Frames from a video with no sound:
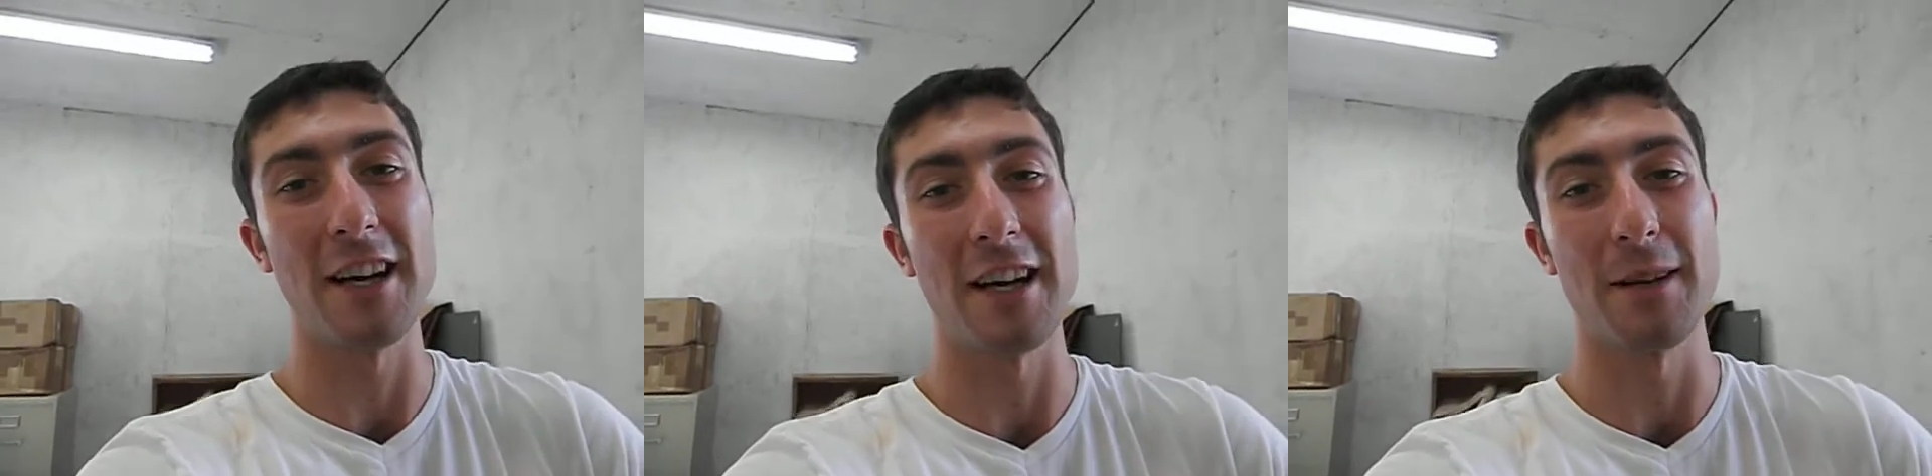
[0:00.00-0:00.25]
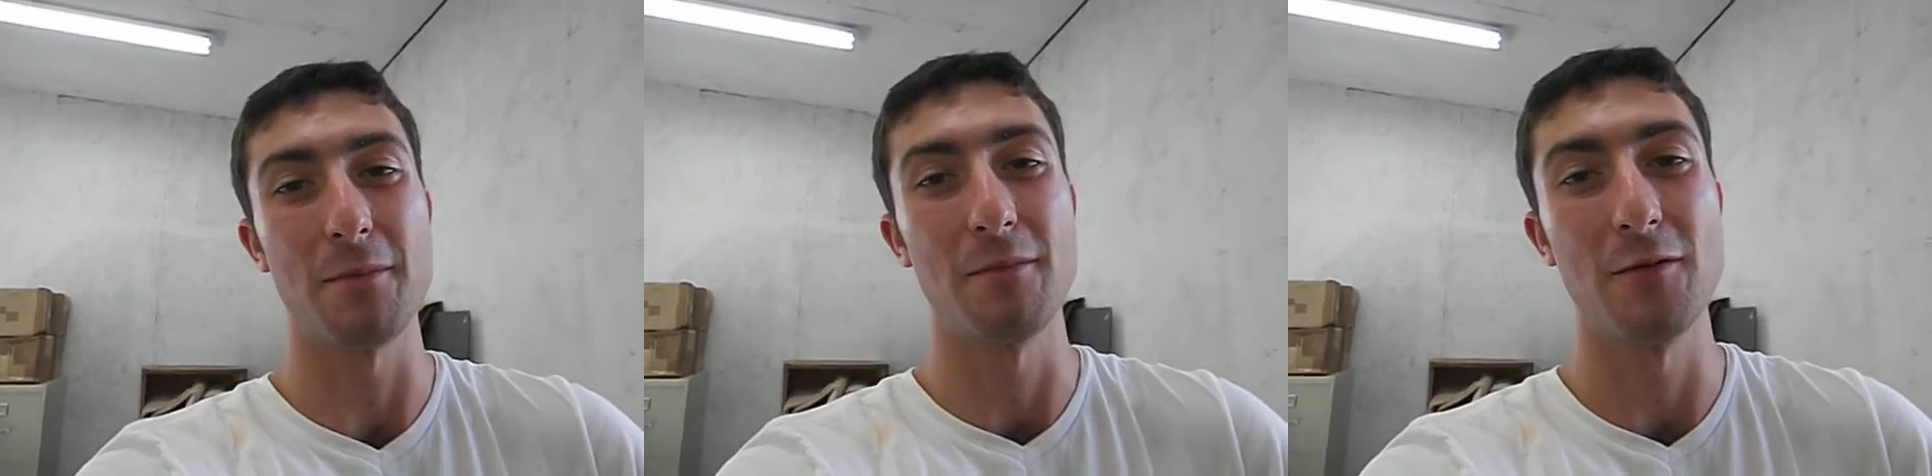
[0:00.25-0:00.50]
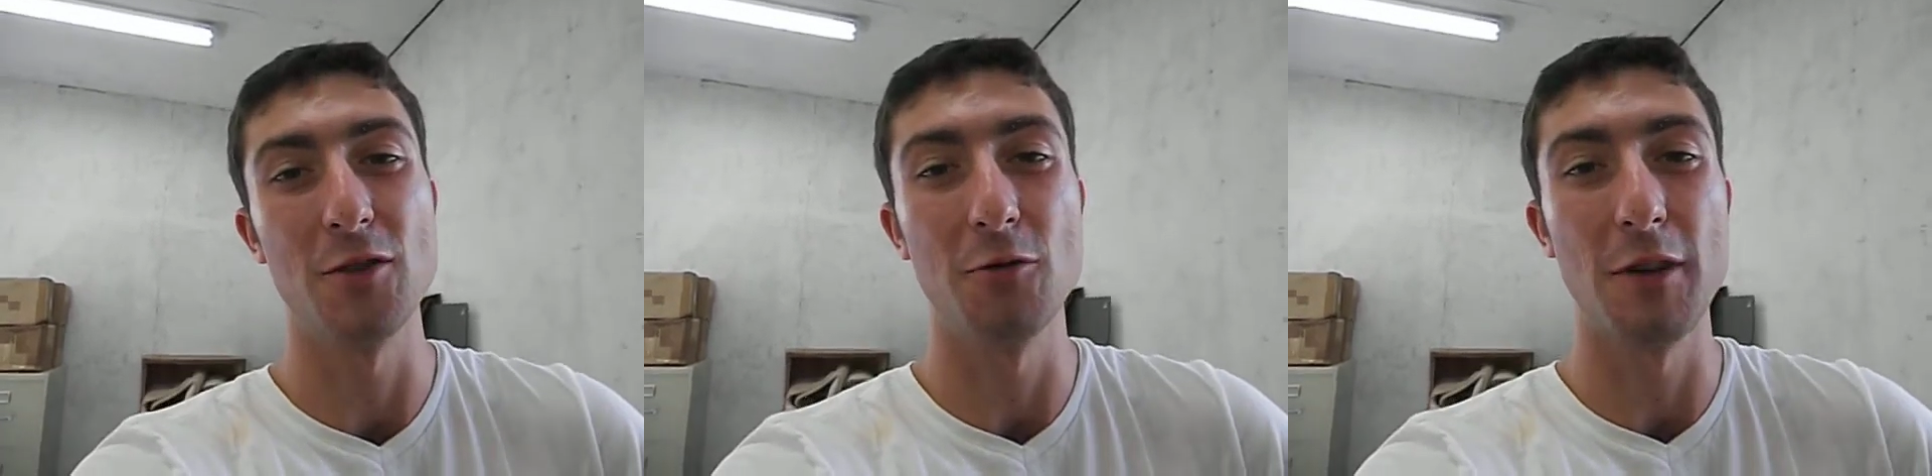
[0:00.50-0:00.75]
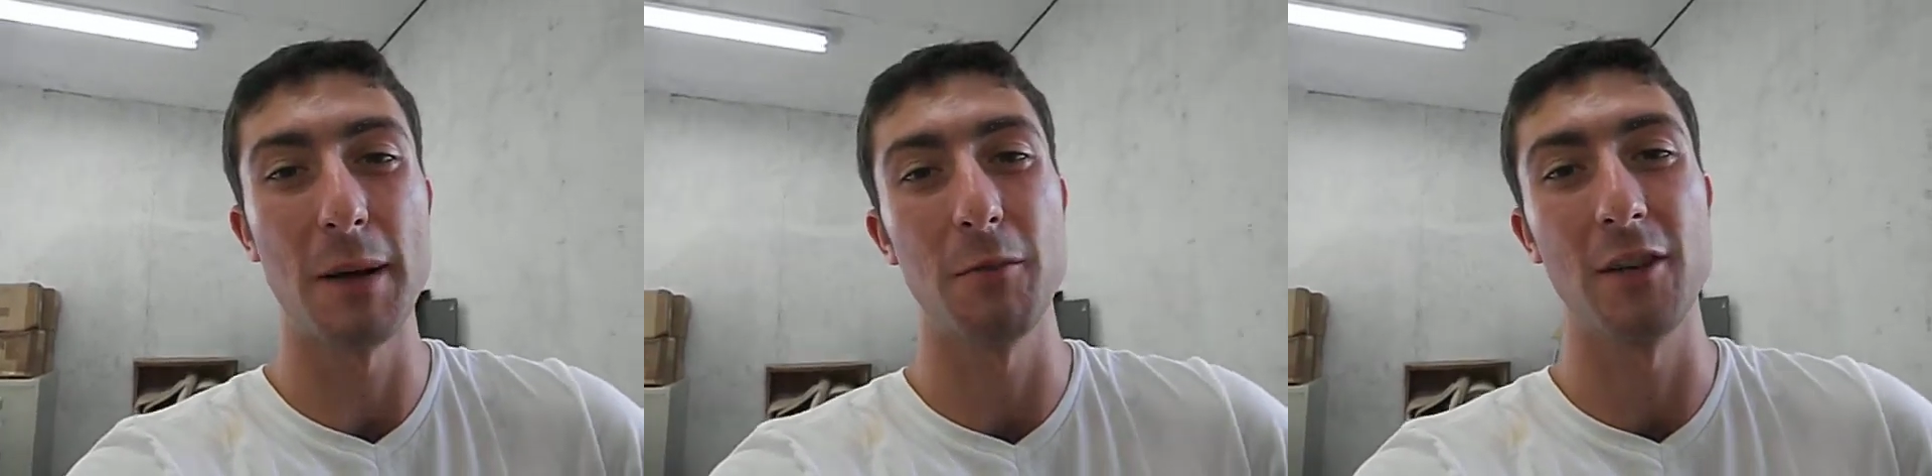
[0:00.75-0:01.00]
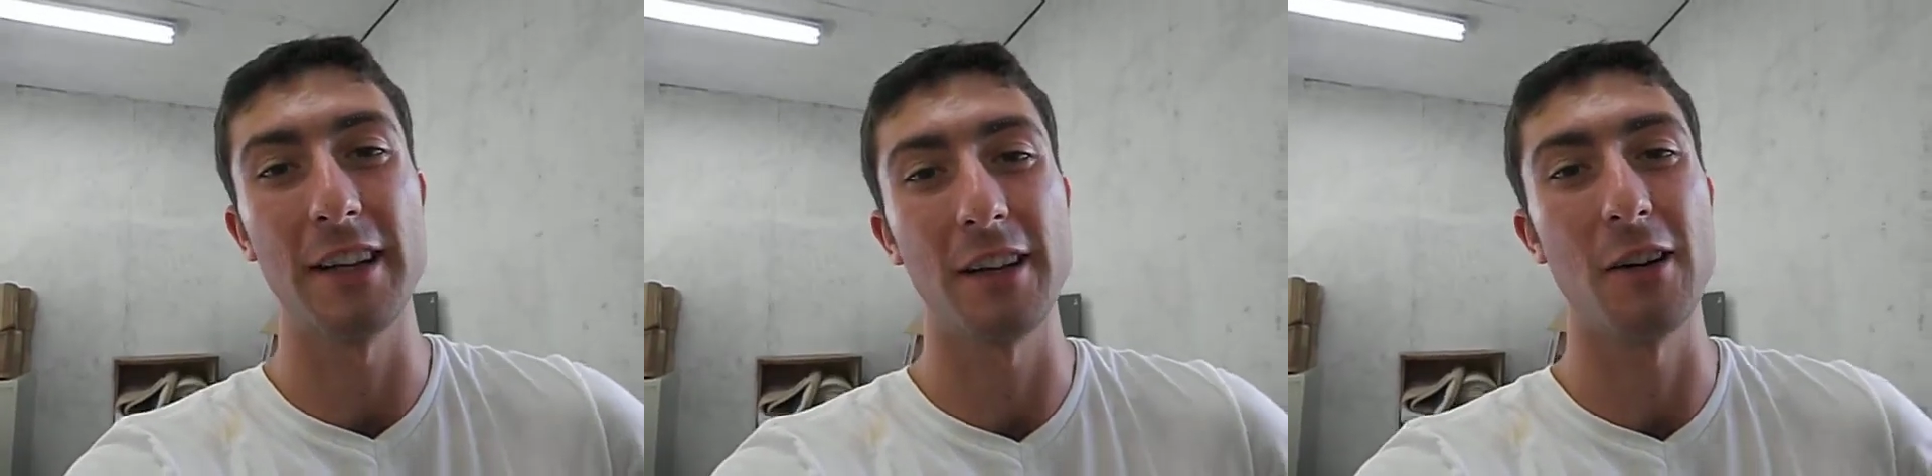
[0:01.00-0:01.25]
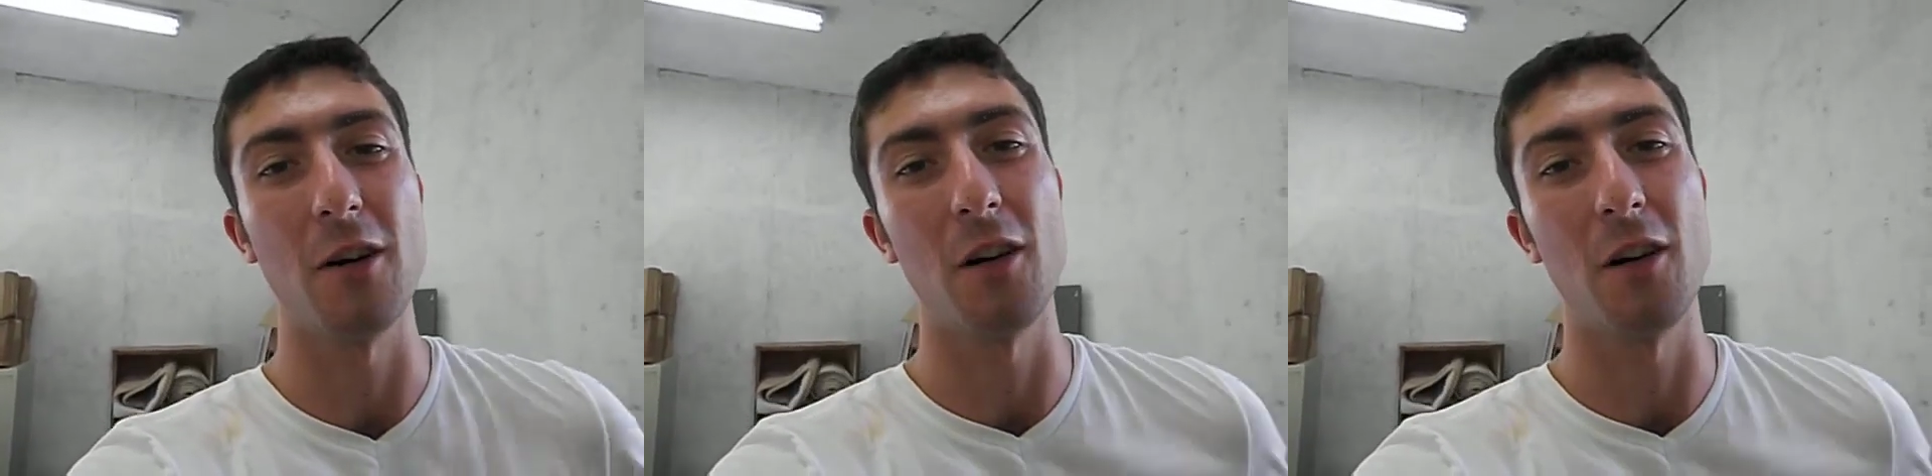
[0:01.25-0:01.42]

time dremeling